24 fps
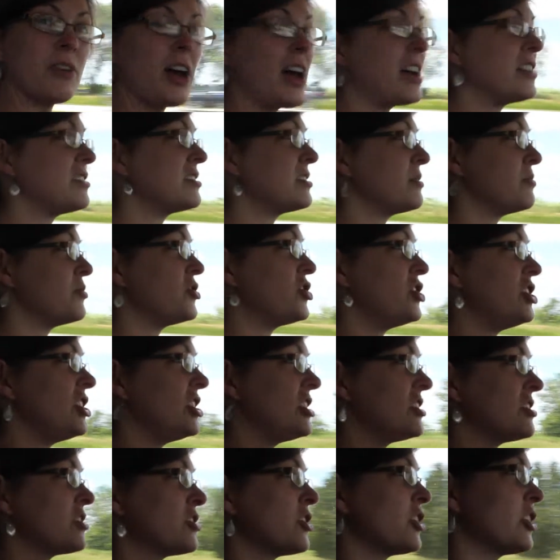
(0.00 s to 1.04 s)
Had some
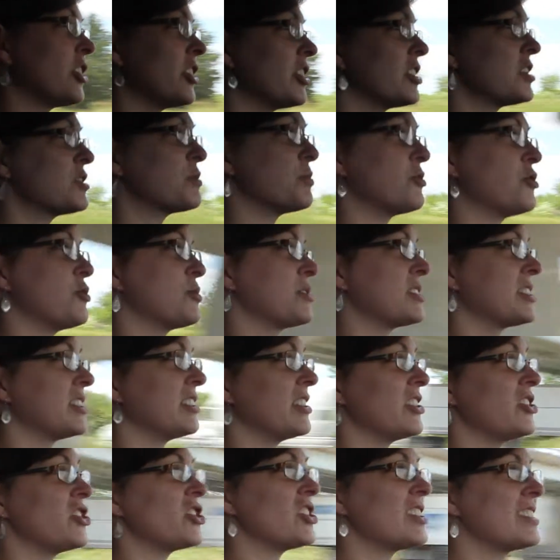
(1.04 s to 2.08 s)
cheese curds, which was
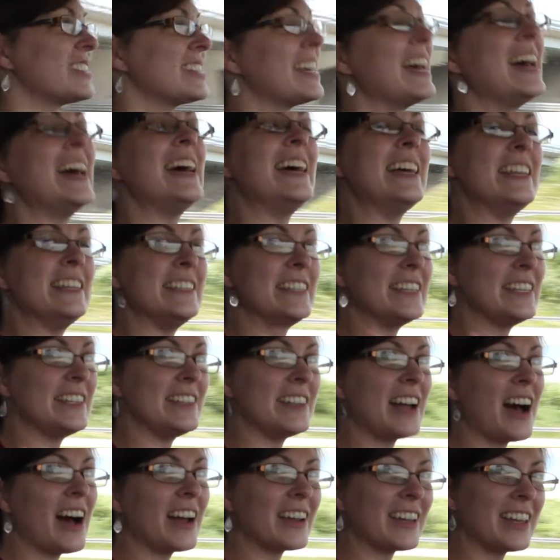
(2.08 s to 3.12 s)
delicious. Did
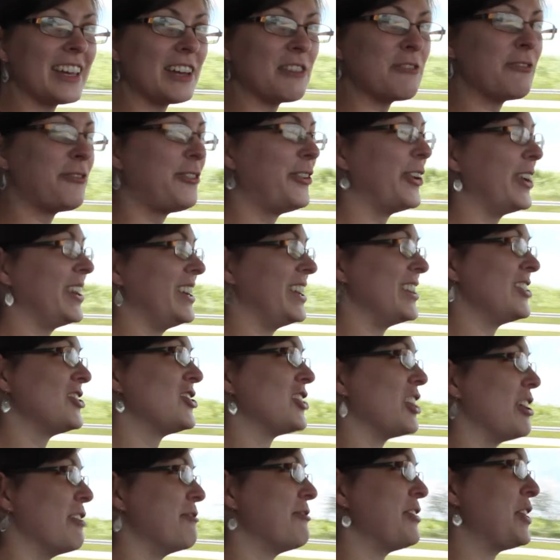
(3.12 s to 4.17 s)
not get footage
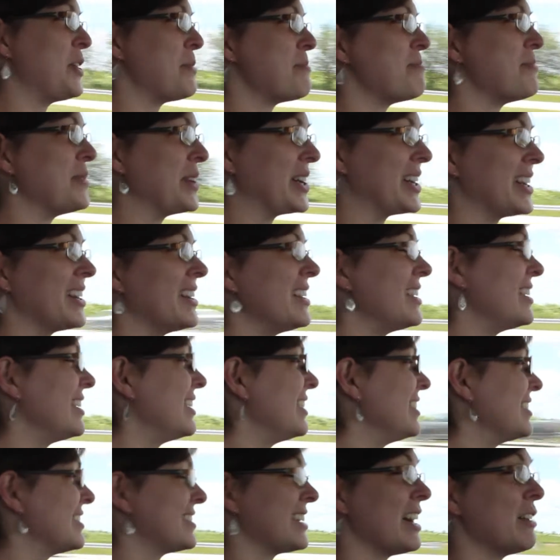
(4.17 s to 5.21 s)
of it
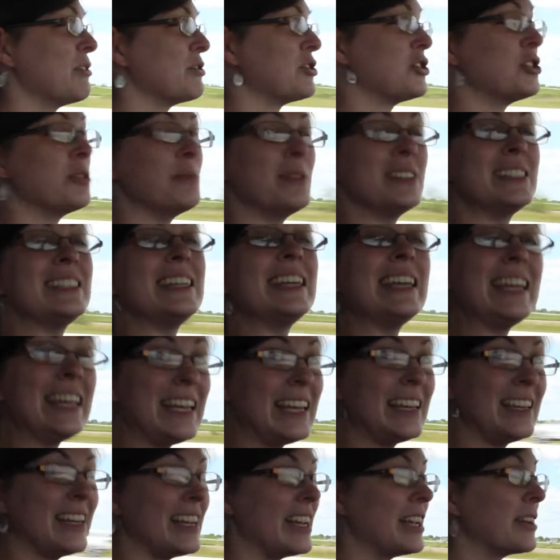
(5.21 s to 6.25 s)
because I was too busy
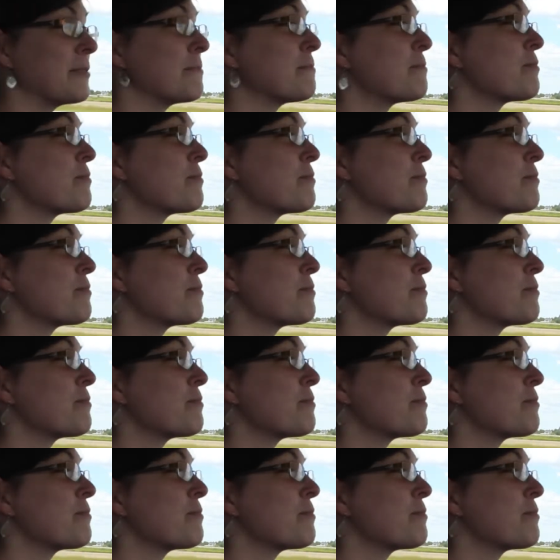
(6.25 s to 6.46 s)
eating.